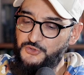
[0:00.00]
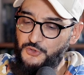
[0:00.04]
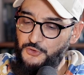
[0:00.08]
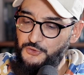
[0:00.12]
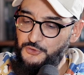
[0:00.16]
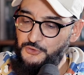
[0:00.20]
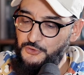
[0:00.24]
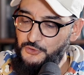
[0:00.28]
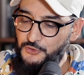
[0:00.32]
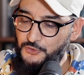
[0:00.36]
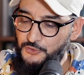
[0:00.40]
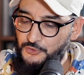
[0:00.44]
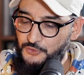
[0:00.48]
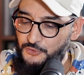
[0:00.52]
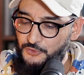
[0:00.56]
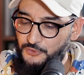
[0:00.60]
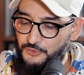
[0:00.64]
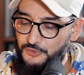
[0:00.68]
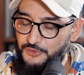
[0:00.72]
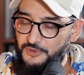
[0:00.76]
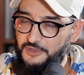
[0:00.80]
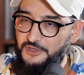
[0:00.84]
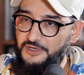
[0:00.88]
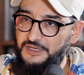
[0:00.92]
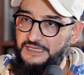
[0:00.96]
So you
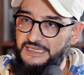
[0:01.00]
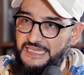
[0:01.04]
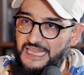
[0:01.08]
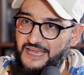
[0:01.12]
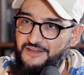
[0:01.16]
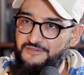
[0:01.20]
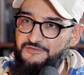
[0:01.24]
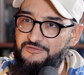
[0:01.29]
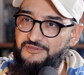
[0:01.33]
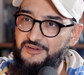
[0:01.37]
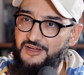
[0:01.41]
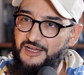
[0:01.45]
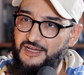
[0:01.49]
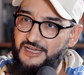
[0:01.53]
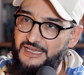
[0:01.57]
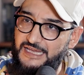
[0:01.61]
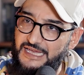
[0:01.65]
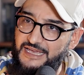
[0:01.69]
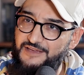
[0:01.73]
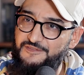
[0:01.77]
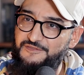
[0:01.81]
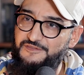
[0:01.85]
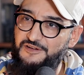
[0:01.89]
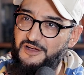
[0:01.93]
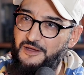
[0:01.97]
never
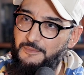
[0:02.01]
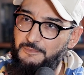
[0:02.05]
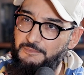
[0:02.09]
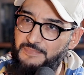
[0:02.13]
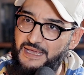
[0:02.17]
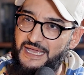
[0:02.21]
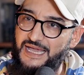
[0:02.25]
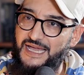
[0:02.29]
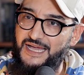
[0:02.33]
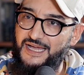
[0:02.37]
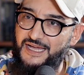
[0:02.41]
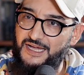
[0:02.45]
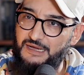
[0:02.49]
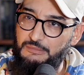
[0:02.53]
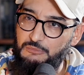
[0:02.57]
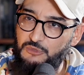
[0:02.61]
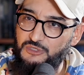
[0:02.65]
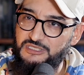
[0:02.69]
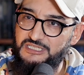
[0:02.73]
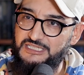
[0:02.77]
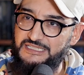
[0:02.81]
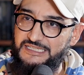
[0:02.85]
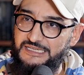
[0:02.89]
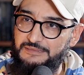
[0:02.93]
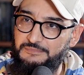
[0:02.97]
ever met a
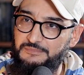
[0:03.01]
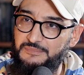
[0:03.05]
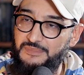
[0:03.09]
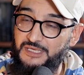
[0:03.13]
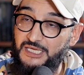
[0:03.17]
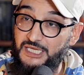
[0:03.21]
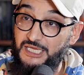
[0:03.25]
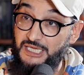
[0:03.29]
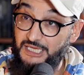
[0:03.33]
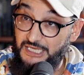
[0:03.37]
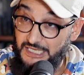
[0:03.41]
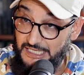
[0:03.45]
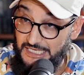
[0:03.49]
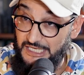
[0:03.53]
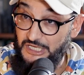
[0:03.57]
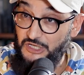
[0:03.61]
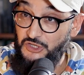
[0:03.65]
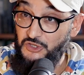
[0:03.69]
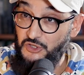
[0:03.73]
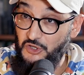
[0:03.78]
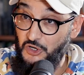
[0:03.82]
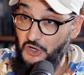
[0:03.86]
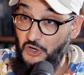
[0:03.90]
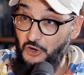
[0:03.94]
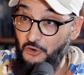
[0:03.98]
Muslim
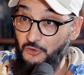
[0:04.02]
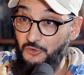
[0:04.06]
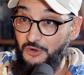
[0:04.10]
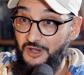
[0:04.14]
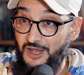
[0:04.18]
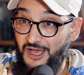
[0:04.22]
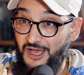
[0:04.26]
in your whole